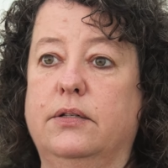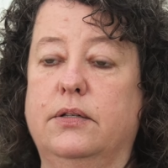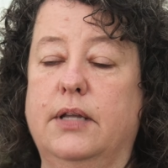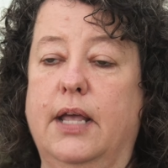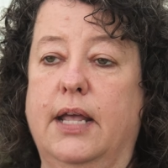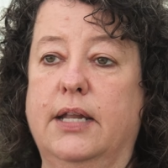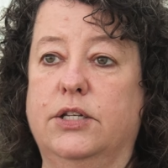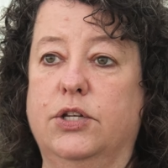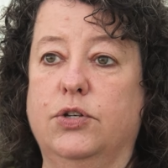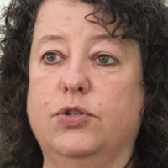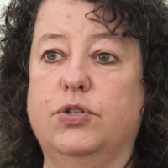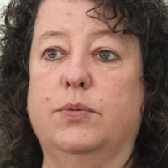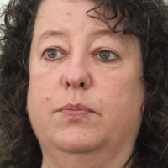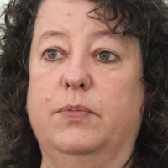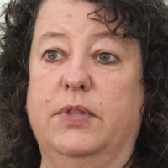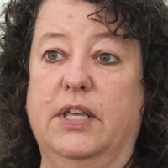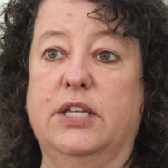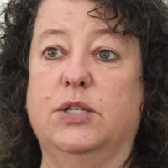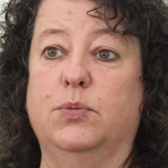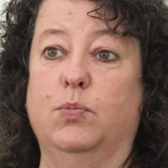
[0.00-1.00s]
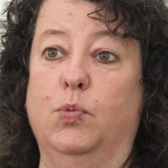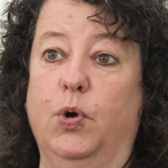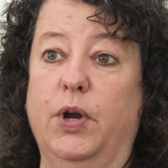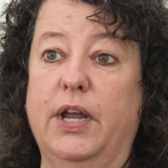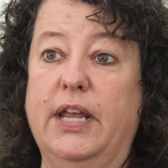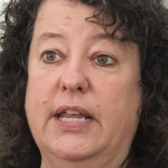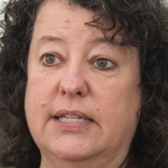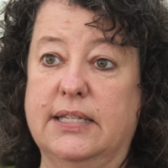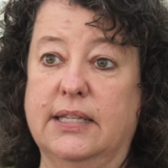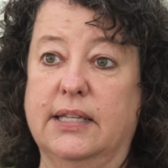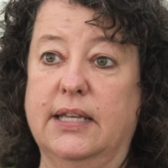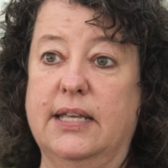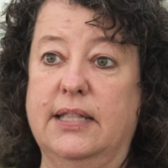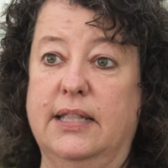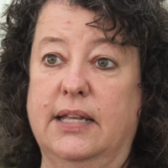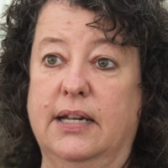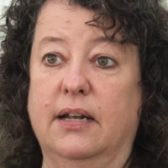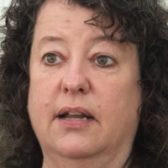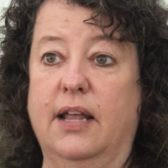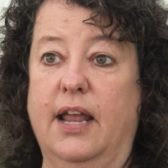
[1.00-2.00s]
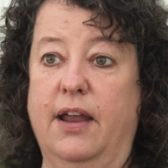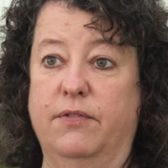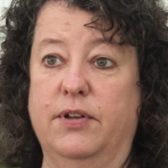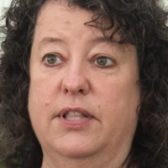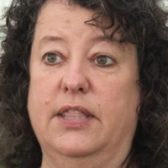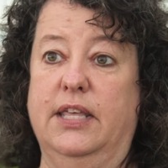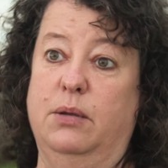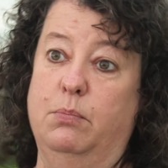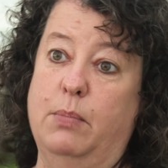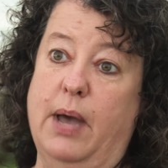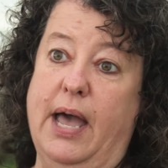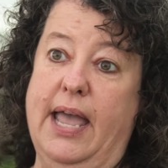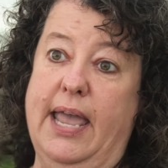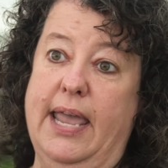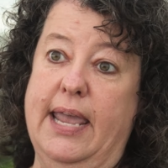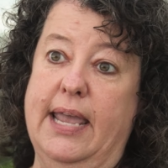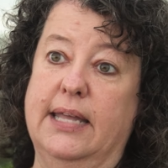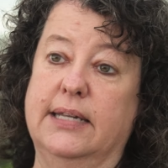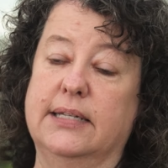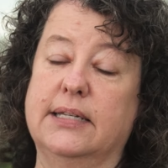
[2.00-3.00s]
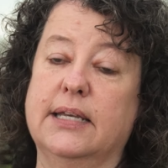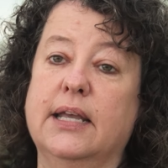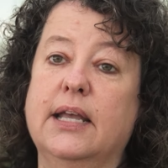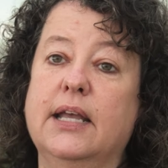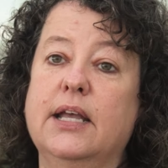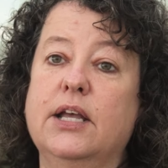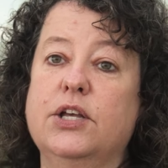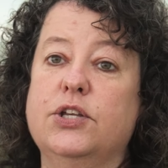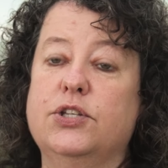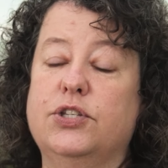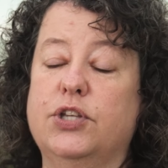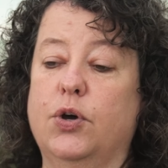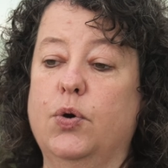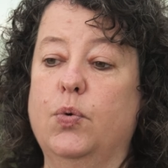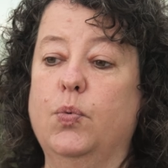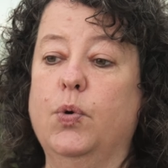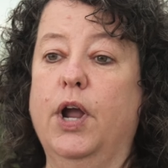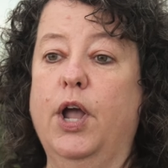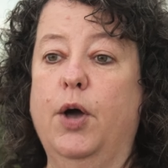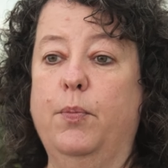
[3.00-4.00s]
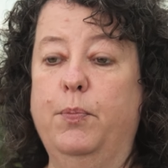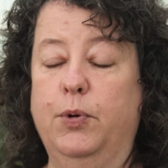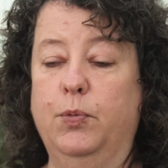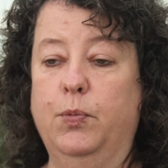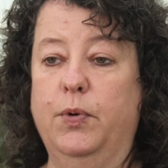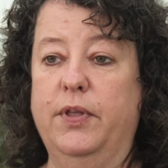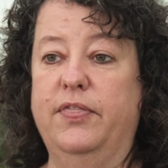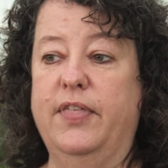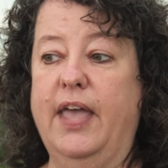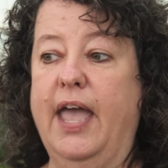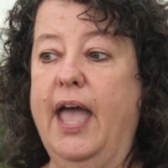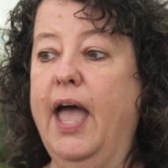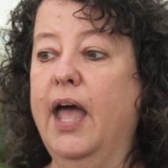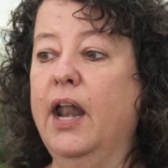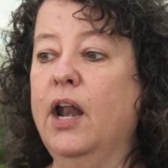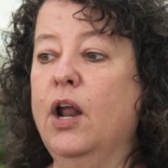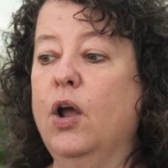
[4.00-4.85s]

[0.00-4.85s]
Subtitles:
and do some things more easily than everything by hand. So we're helping with that.